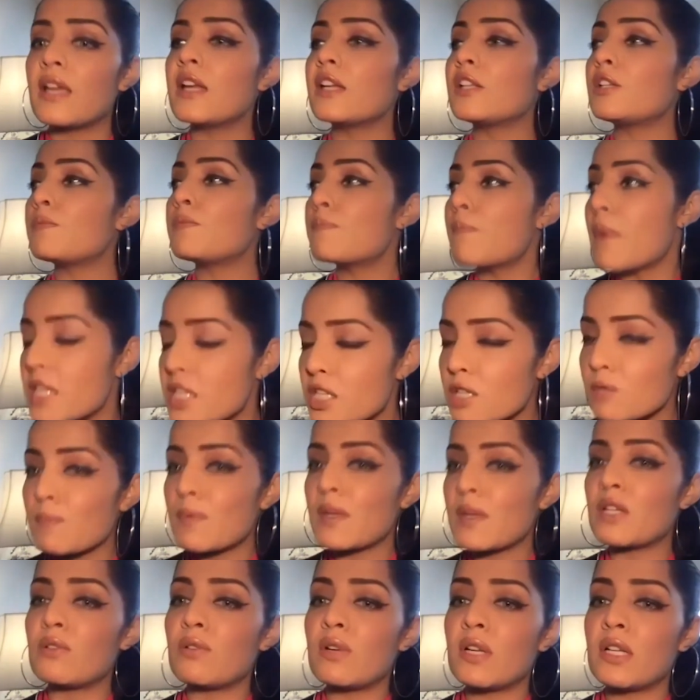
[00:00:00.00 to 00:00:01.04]
it must
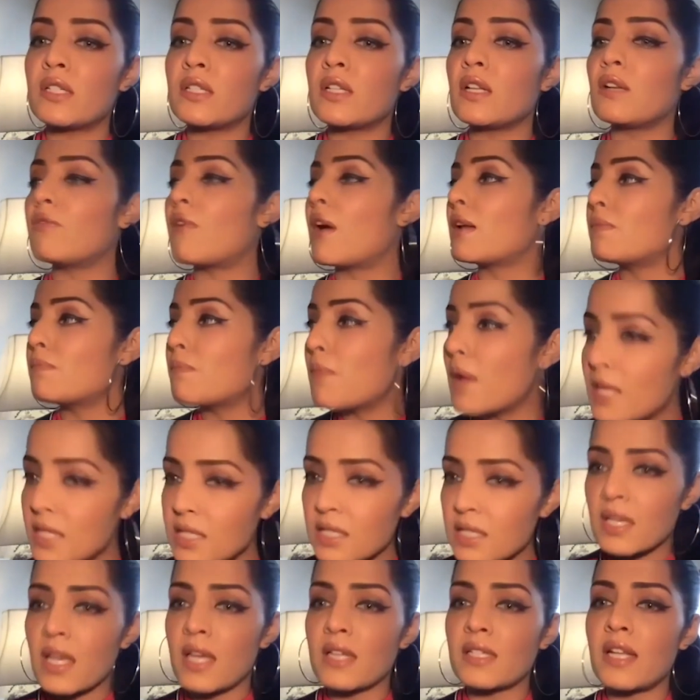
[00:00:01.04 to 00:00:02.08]
be treated one
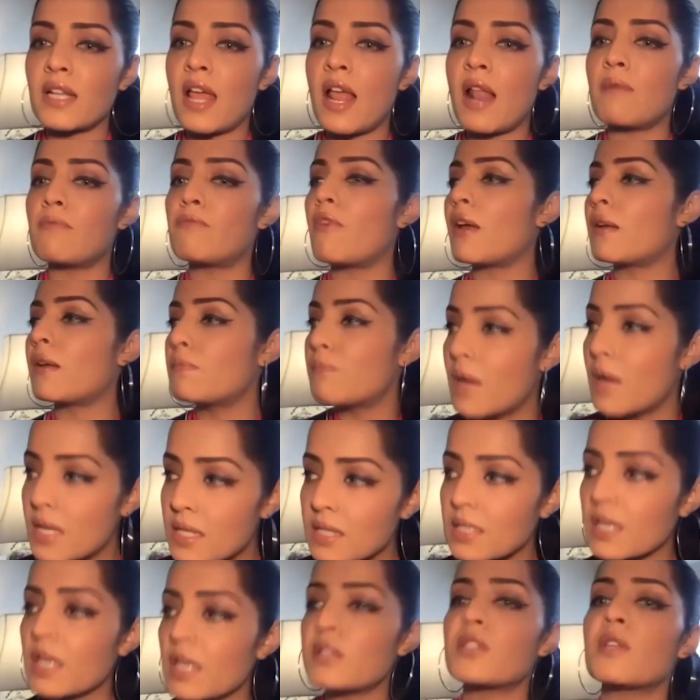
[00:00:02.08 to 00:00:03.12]
must get help one
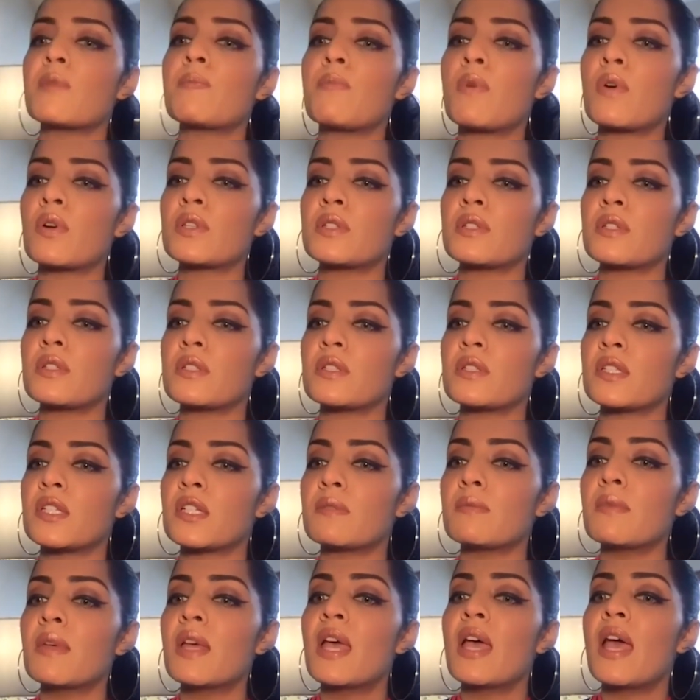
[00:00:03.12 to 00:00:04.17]
must get support
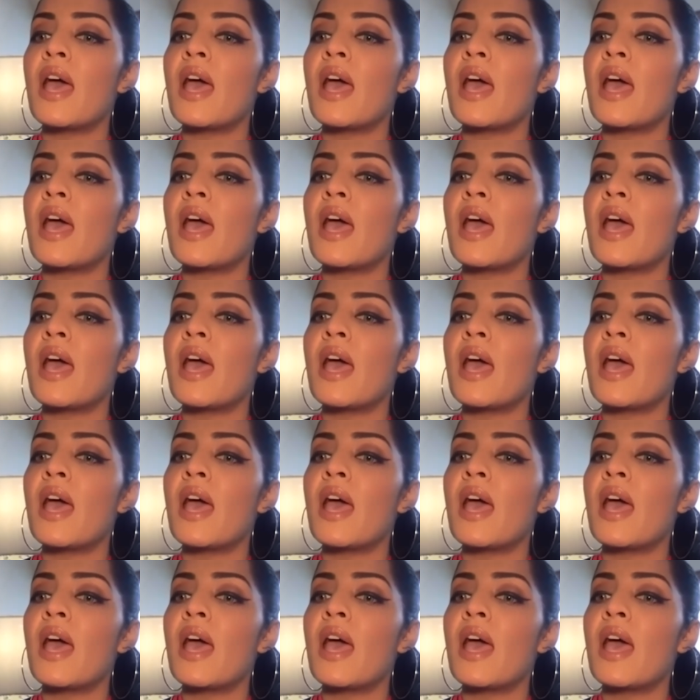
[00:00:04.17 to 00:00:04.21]
system